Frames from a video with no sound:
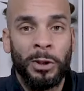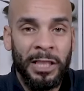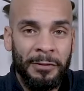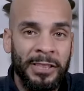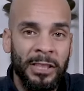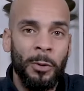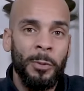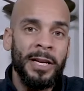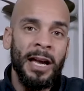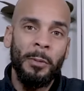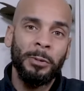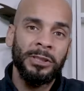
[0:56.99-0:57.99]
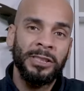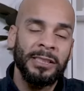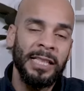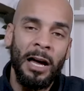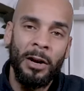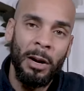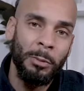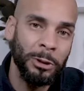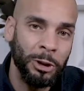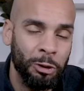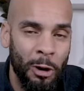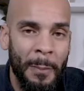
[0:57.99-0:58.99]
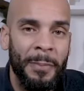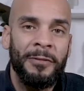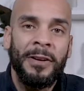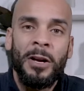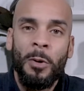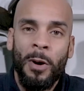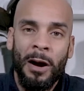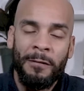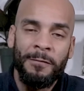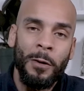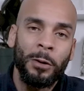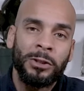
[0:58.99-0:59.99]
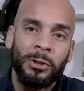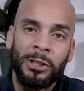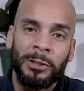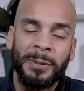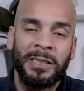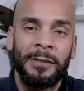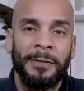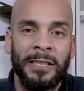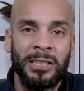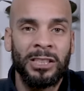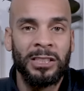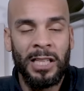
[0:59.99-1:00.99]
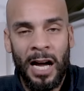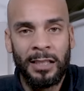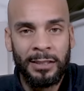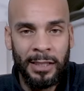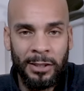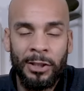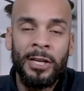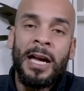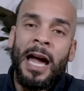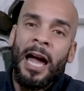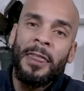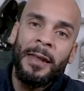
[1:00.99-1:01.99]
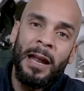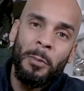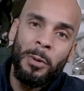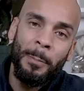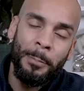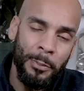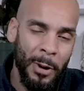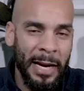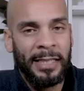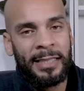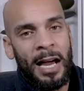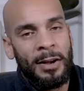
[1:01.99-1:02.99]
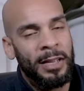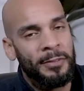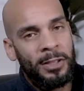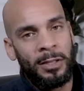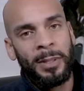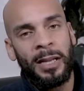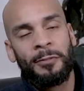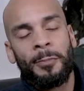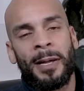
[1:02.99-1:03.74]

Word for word: which every single week I will sit down and I will drop a video where I focus on a specific stock ticker, and then I will break it down, give you a little bit of